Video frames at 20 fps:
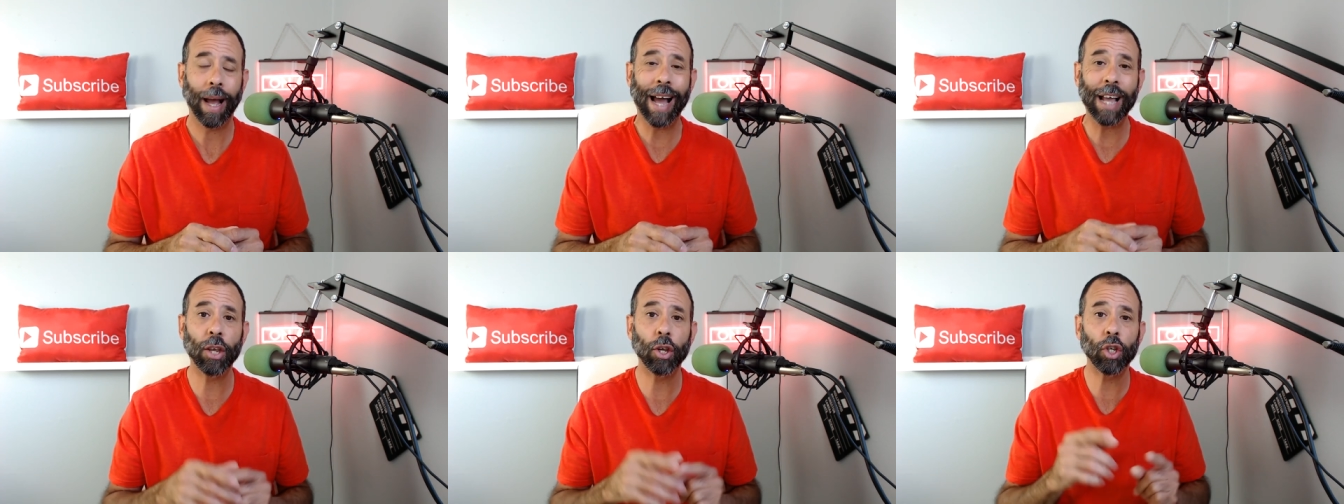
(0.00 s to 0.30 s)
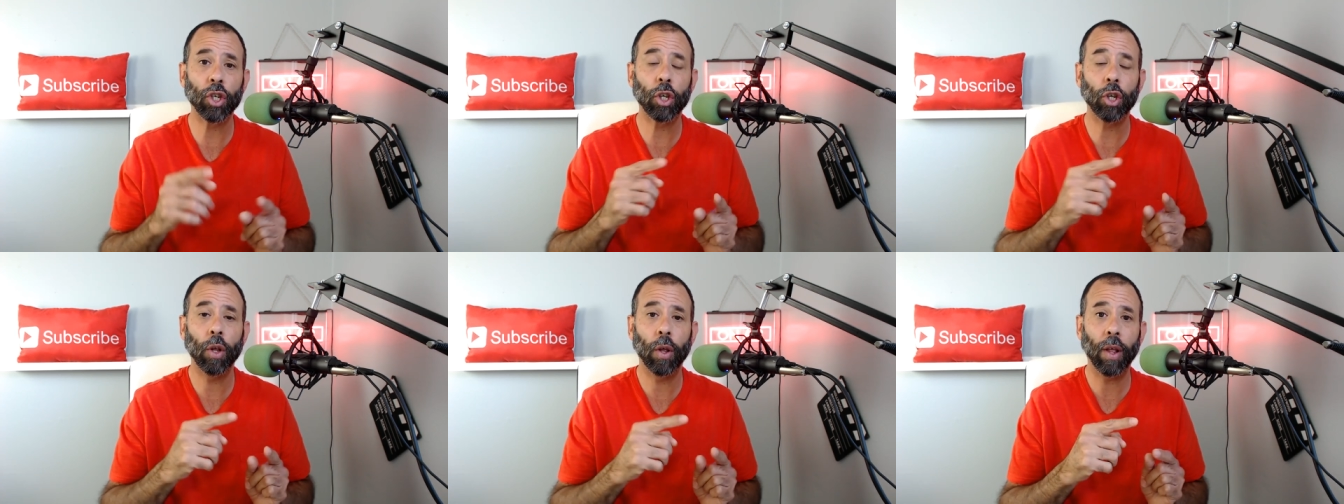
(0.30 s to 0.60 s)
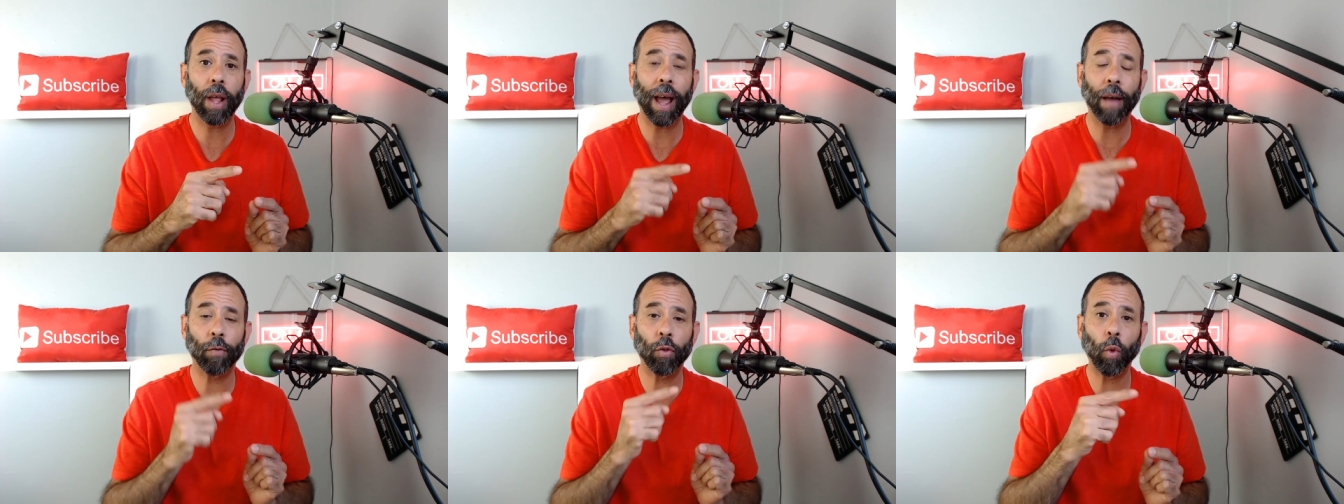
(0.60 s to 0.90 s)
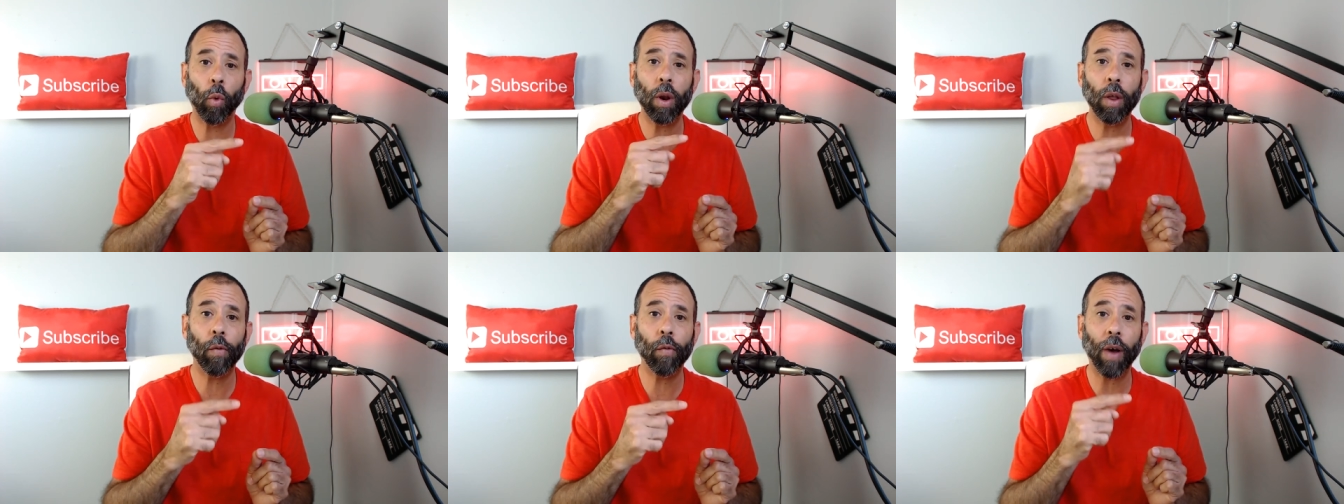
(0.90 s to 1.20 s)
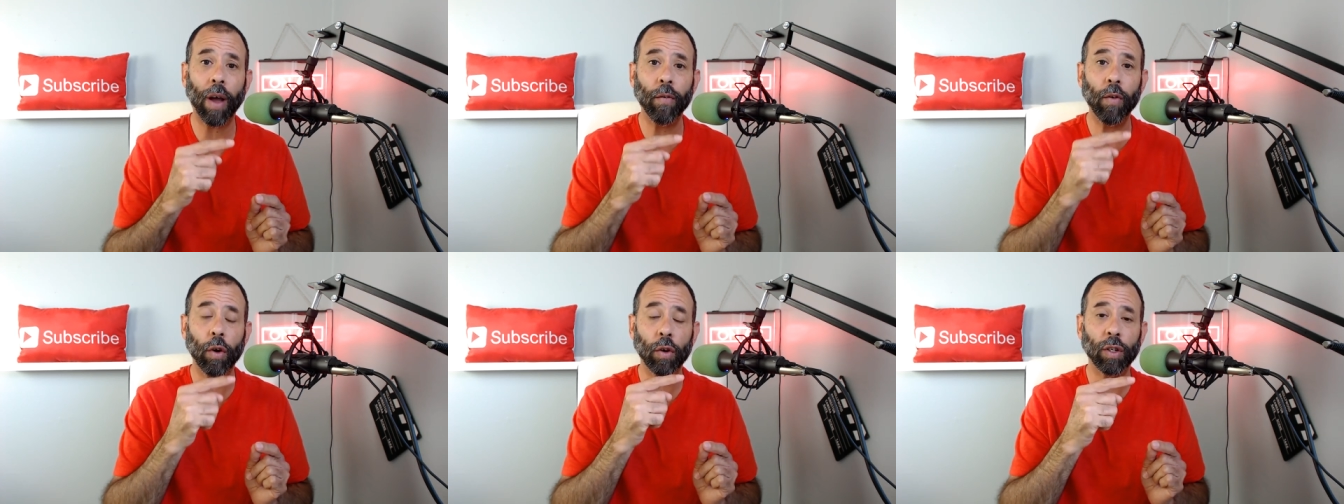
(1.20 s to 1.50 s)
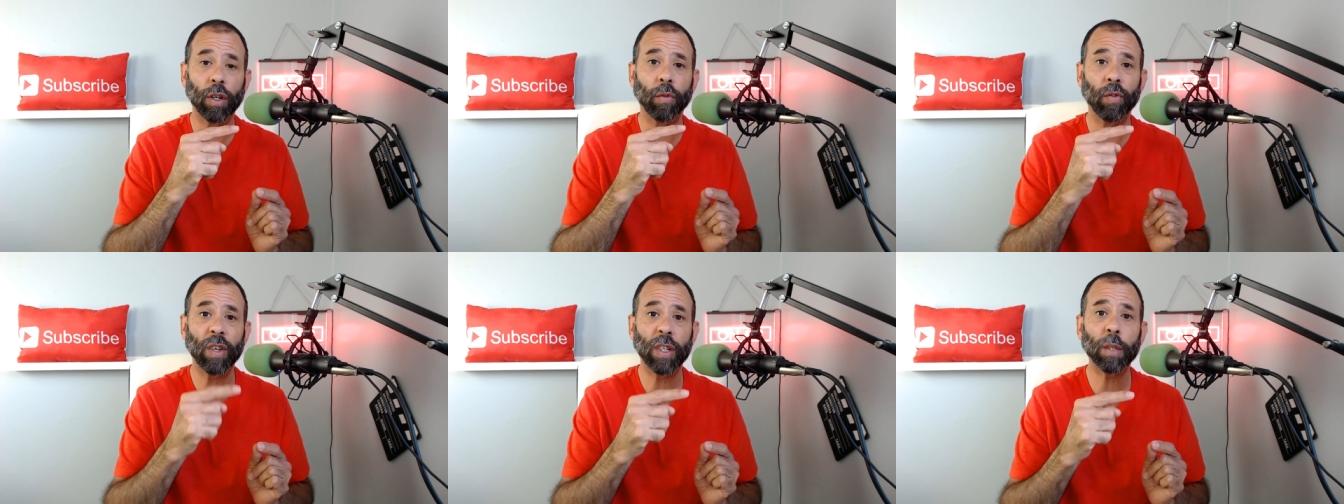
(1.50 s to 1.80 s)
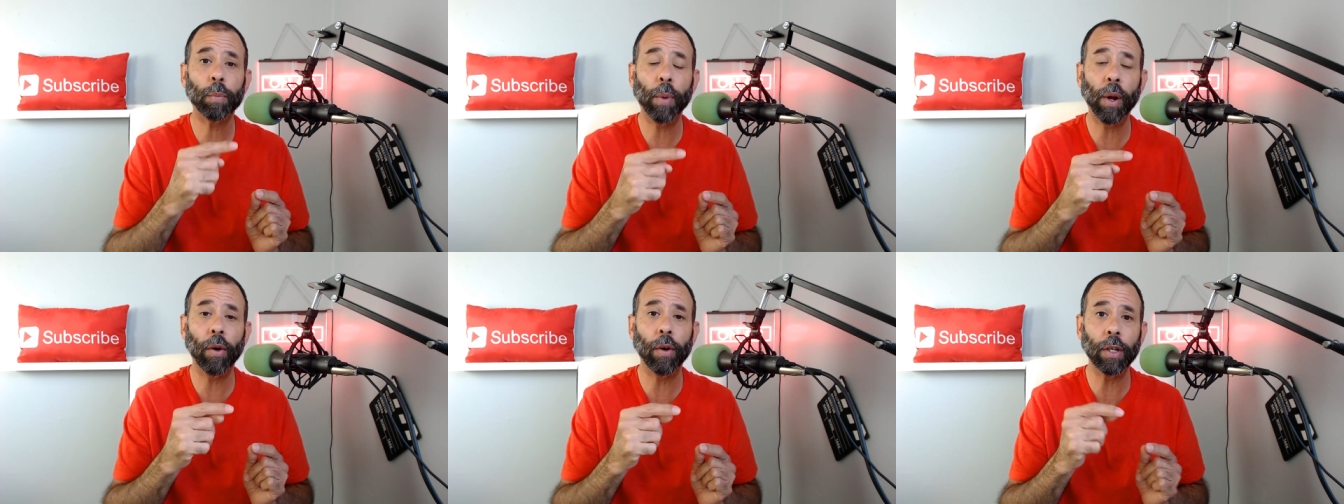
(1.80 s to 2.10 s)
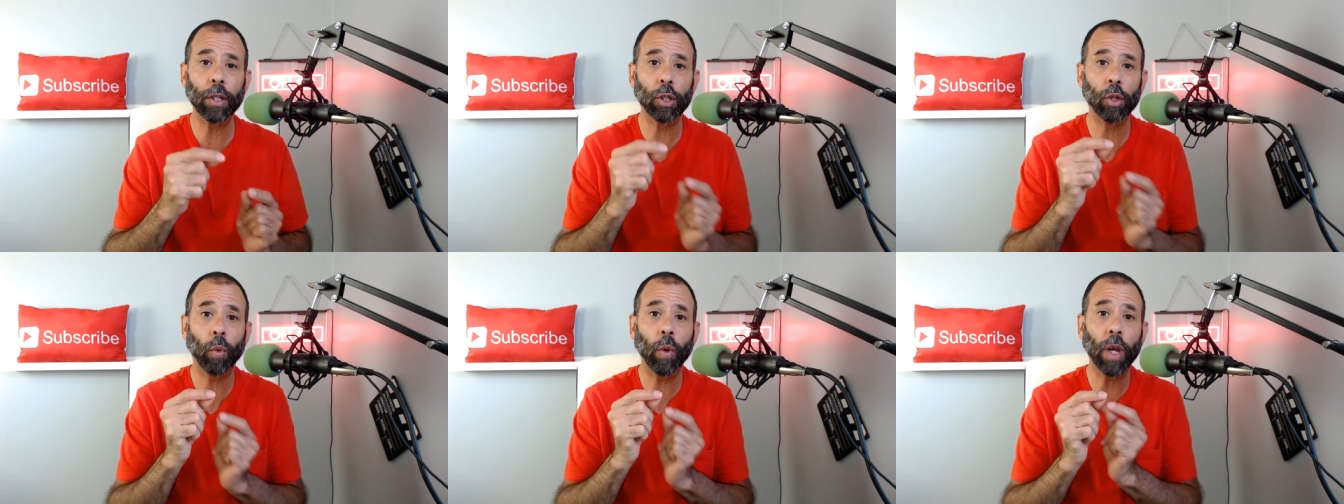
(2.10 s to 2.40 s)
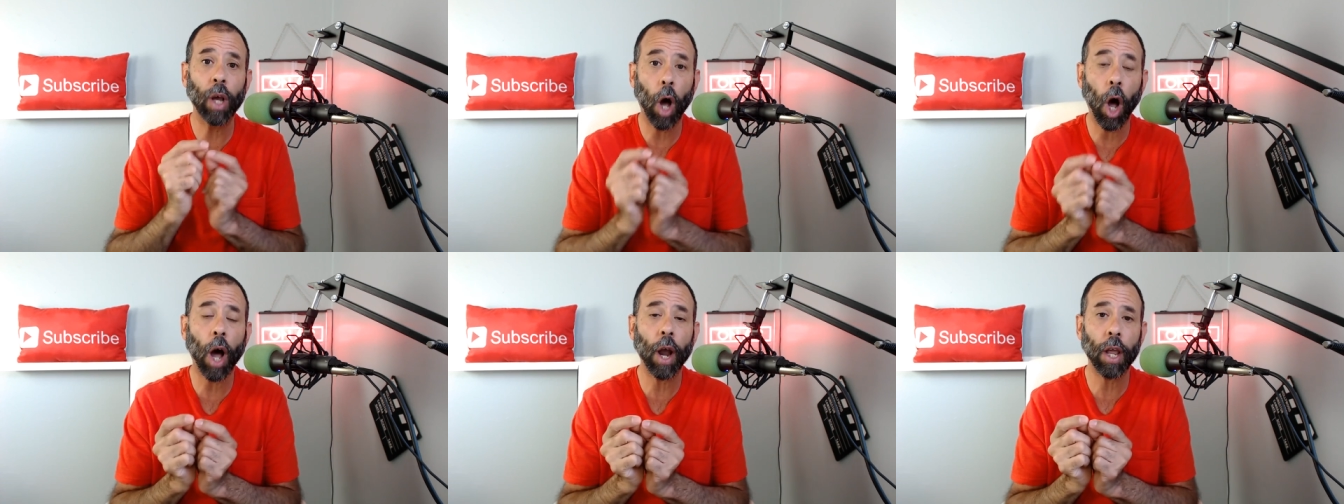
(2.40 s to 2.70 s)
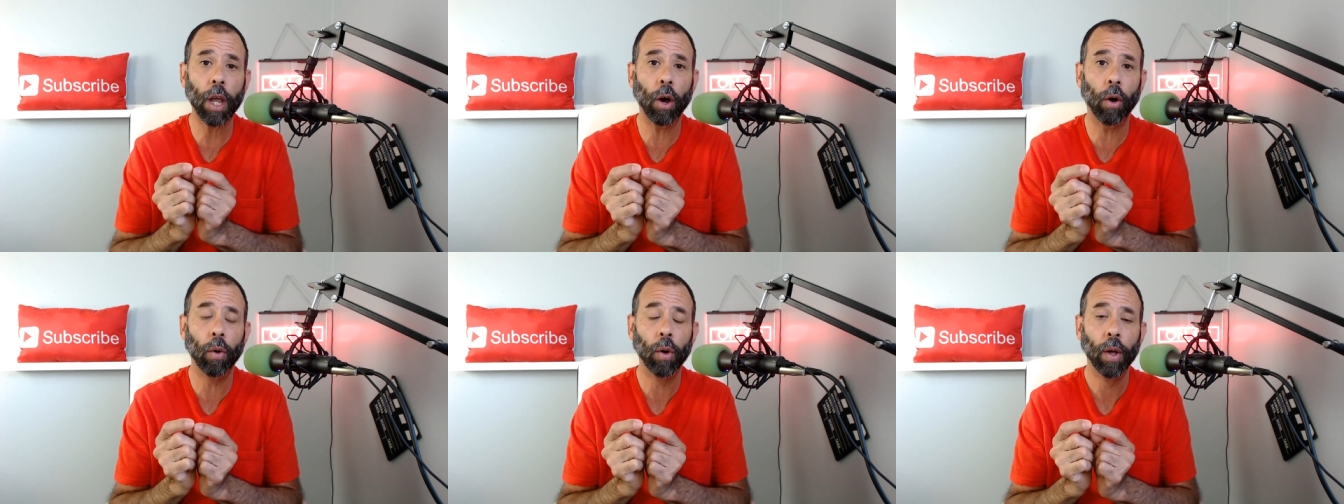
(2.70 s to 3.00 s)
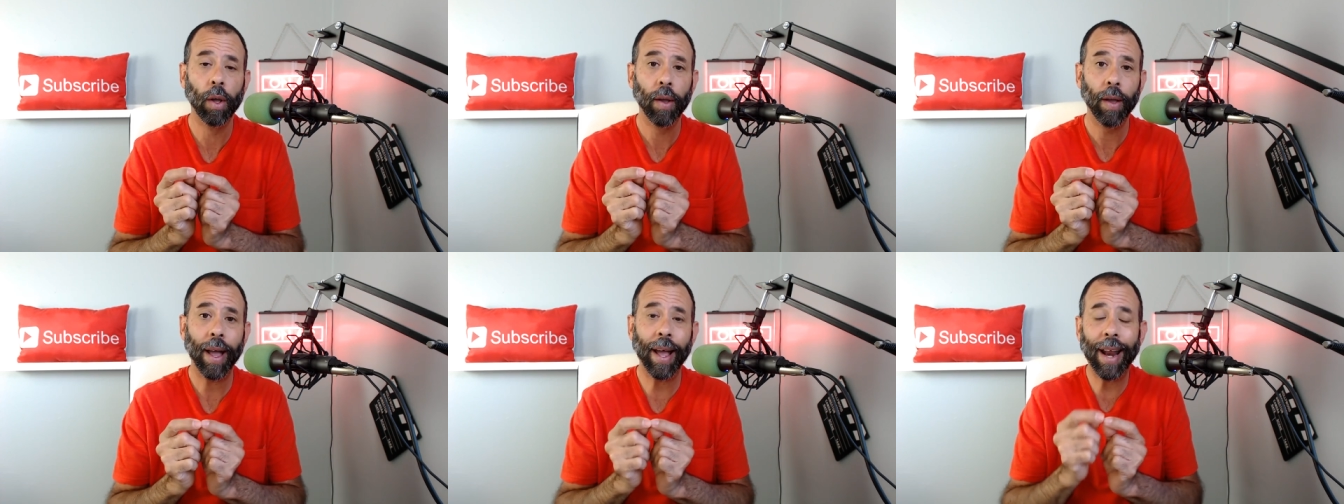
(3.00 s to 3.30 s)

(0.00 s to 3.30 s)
I just have 25 years of experience doing audio,